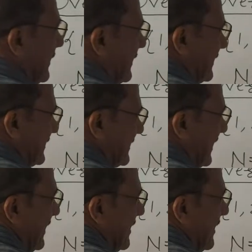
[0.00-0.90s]
Let us
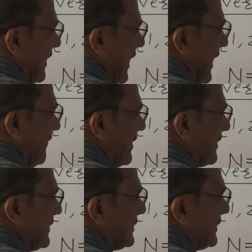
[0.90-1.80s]
say I will
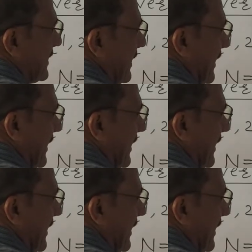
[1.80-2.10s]
consider